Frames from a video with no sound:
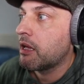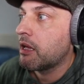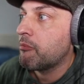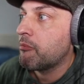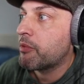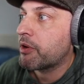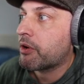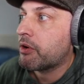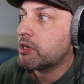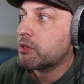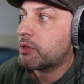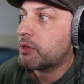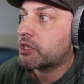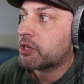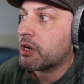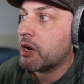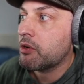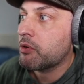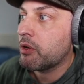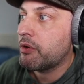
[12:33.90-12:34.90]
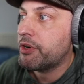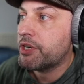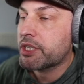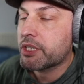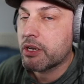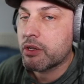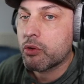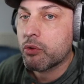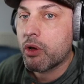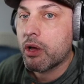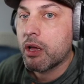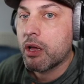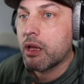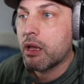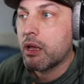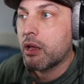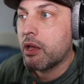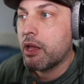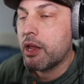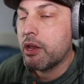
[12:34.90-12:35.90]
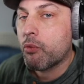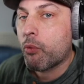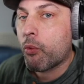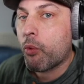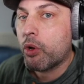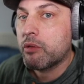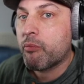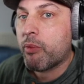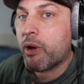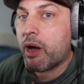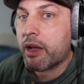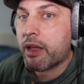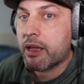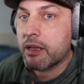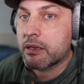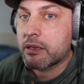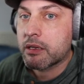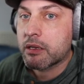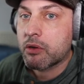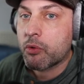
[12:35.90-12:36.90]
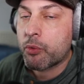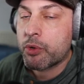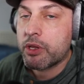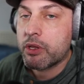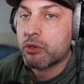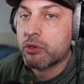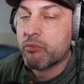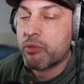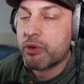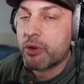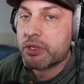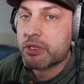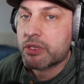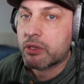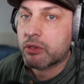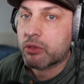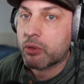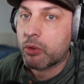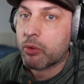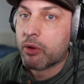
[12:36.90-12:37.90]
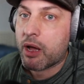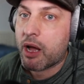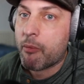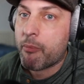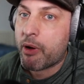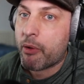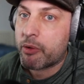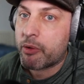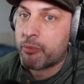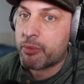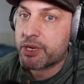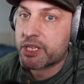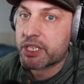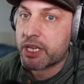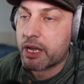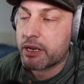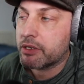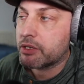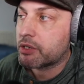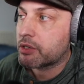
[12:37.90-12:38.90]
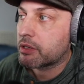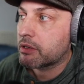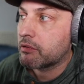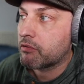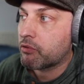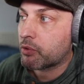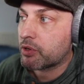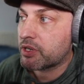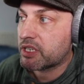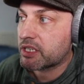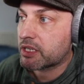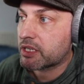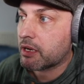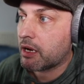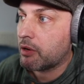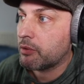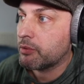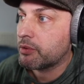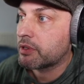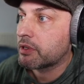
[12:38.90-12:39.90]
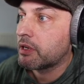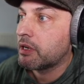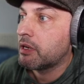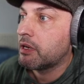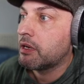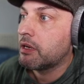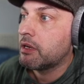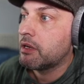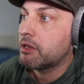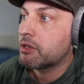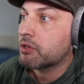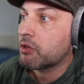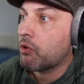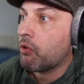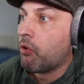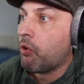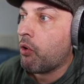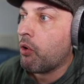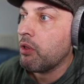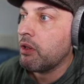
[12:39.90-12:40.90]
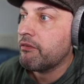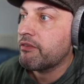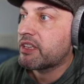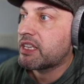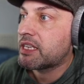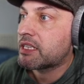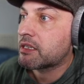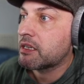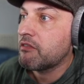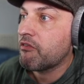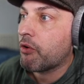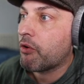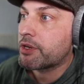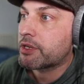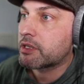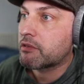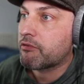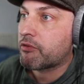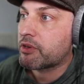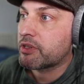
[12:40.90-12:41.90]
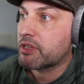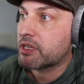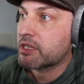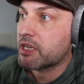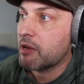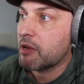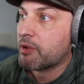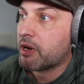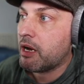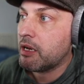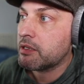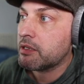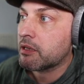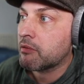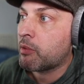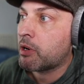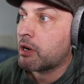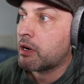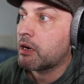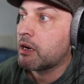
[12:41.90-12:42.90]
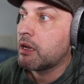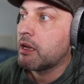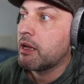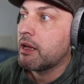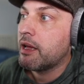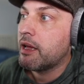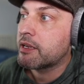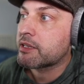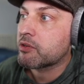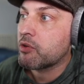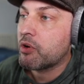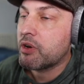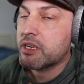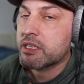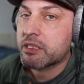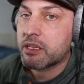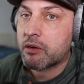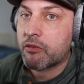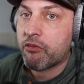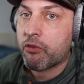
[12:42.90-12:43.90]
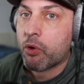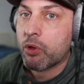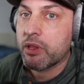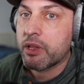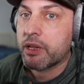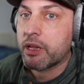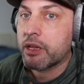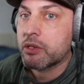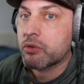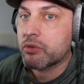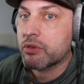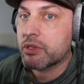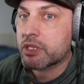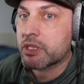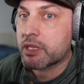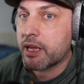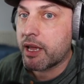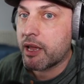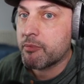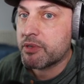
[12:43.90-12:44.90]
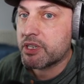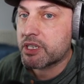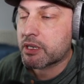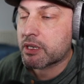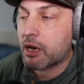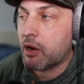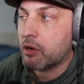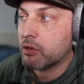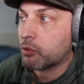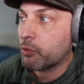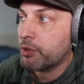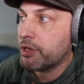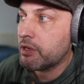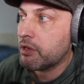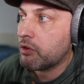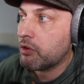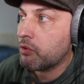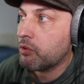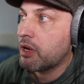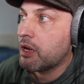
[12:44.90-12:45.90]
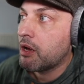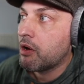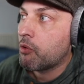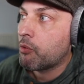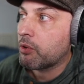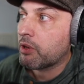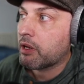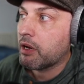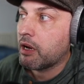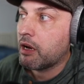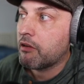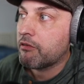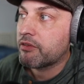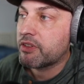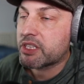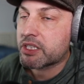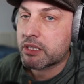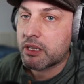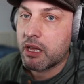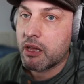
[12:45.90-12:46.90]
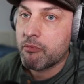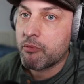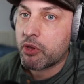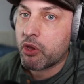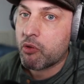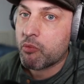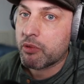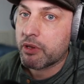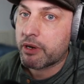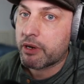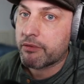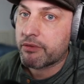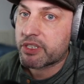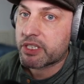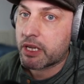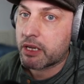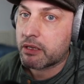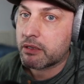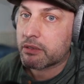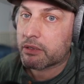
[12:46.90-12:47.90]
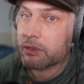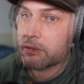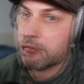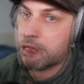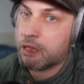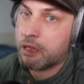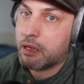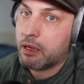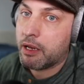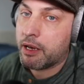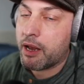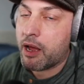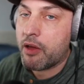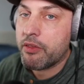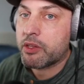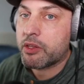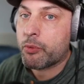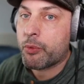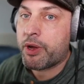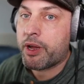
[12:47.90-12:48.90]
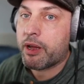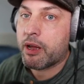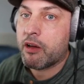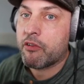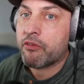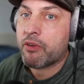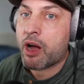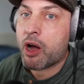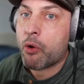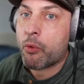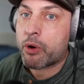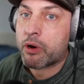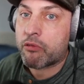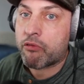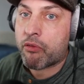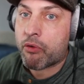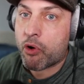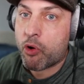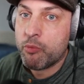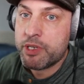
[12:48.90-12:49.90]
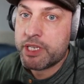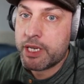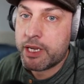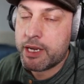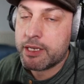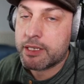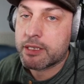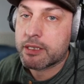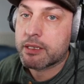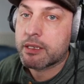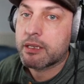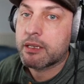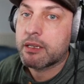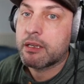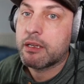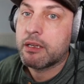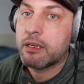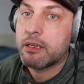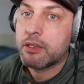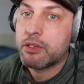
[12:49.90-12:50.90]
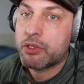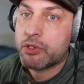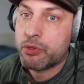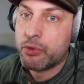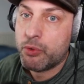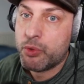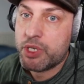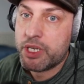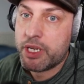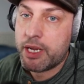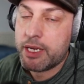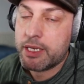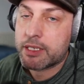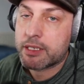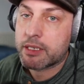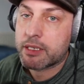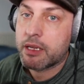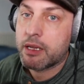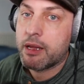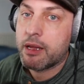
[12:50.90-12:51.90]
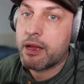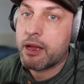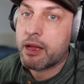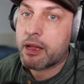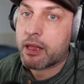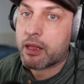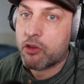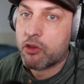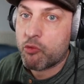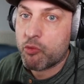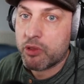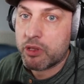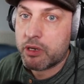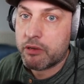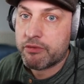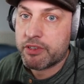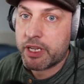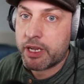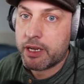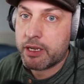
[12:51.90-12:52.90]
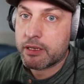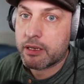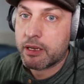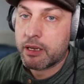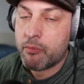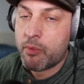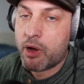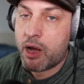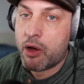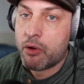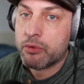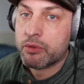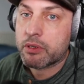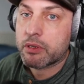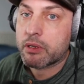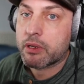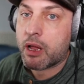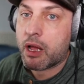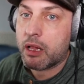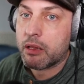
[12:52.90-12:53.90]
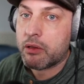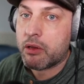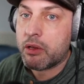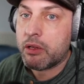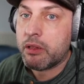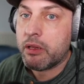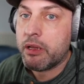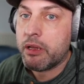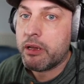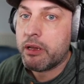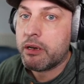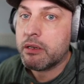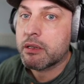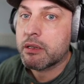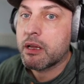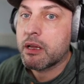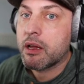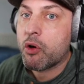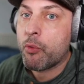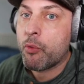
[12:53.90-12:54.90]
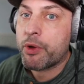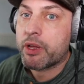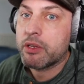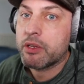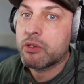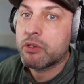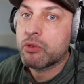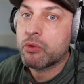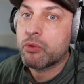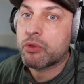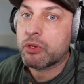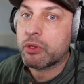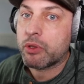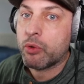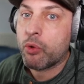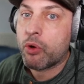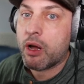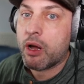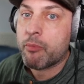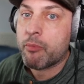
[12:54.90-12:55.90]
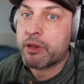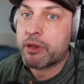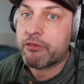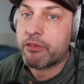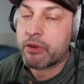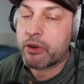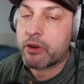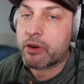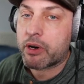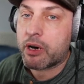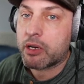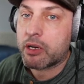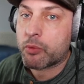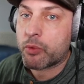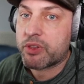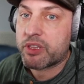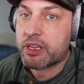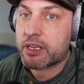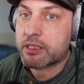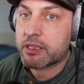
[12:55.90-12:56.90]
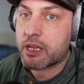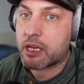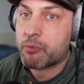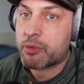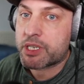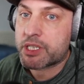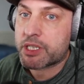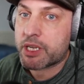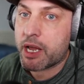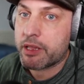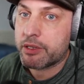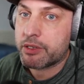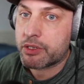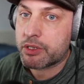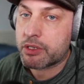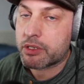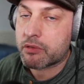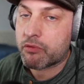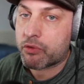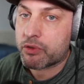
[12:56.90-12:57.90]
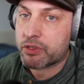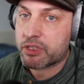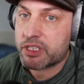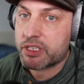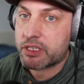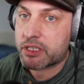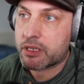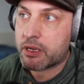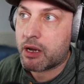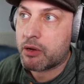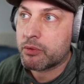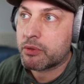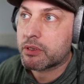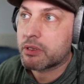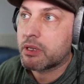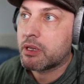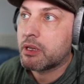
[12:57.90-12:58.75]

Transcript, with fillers: because we're trying to understand in what bucket we need to be using to look up our percentage for discount. So all of these invoices for the same customer, as long as they're falling into the same discount window, will have the same cumulative sales. And now that we have our from date, to date, cumulative date amount calculated, we can do the lookup and figure out what the exact percentage is for the discount.